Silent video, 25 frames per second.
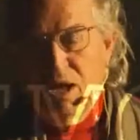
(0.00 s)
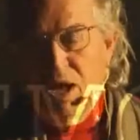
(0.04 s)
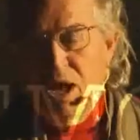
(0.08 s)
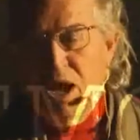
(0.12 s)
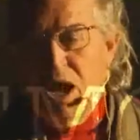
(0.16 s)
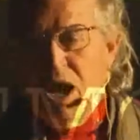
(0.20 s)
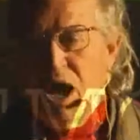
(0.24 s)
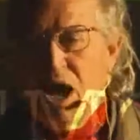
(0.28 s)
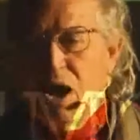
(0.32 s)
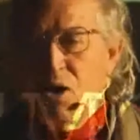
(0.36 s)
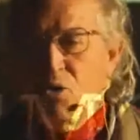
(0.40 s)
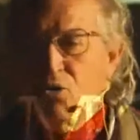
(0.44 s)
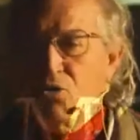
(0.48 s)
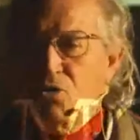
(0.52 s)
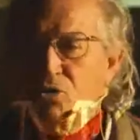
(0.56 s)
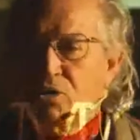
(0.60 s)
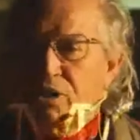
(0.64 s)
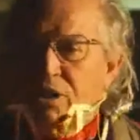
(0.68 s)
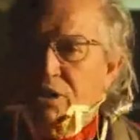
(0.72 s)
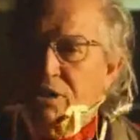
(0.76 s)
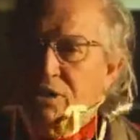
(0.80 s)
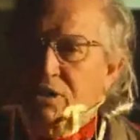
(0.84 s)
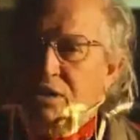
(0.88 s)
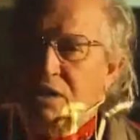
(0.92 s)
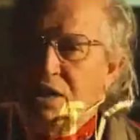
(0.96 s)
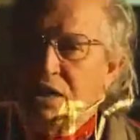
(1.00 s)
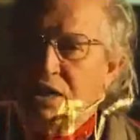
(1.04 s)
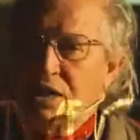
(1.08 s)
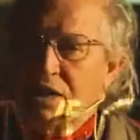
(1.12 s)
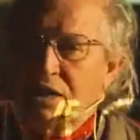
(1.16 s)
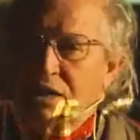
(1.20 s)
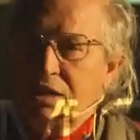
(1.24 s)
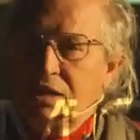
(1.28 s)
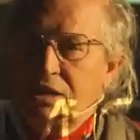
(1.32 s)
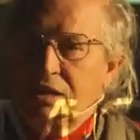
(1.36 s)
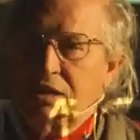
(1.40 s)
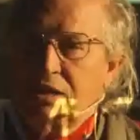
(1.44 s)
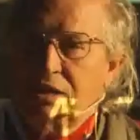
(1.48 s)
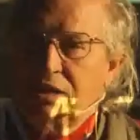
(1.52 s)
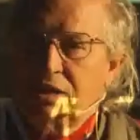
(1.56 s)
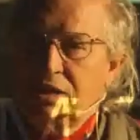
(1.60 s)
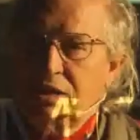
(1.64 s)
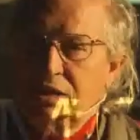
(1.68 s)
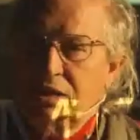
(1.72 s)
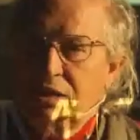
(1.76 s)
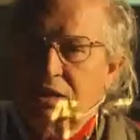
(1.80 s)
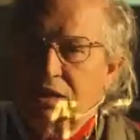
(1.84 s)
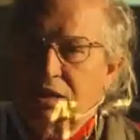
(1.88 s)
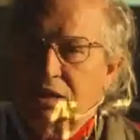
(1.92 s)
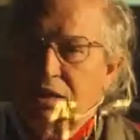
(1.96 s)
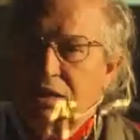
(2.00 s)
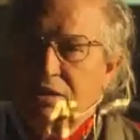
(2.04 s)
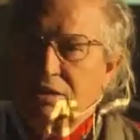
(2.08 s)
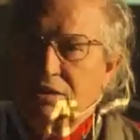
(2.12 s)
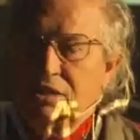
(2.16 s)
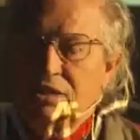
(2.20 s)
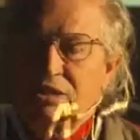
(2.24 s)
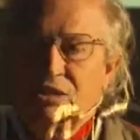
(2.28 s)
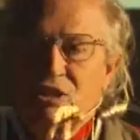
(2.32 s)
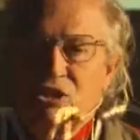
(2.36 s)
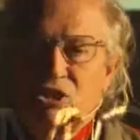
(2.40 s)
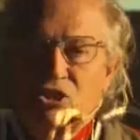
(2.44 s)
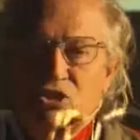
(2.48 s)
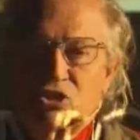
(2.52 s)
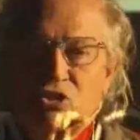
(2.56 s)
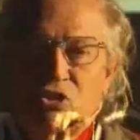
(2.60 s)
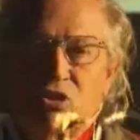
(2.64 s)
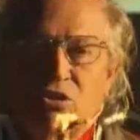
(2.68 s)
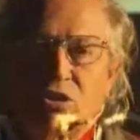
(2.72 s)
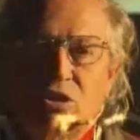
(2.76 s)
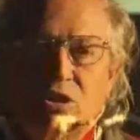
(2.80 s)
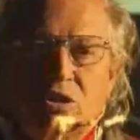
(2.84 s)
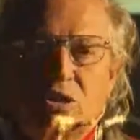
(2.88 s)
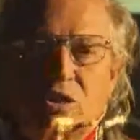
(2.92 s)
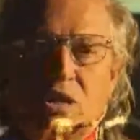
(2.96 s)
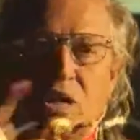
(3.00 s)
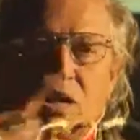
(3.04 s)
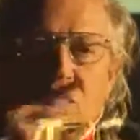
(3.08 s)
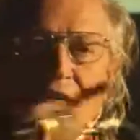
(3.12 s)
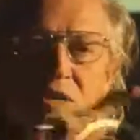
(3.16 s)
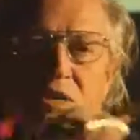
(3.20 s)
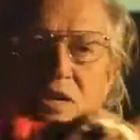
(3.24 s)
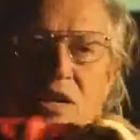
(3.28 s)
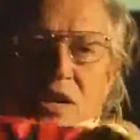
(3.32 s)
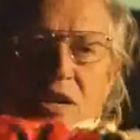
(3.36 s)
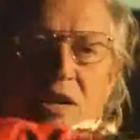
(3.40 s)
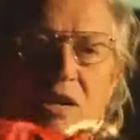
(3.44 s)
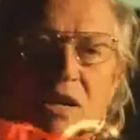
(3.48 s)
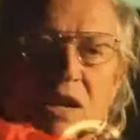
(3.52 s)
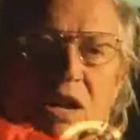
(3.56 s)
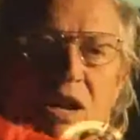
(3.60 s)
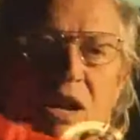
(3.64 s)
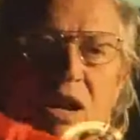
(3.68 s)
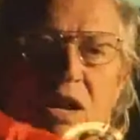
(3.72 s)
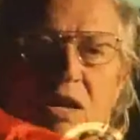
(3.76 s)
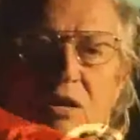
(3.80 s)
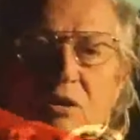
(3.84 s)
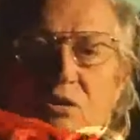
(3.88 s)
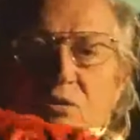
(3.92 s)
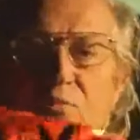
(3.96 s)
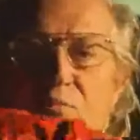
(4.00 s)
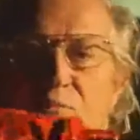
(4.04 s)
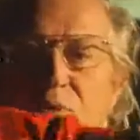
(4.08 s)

How you can tell that this story takes some kind of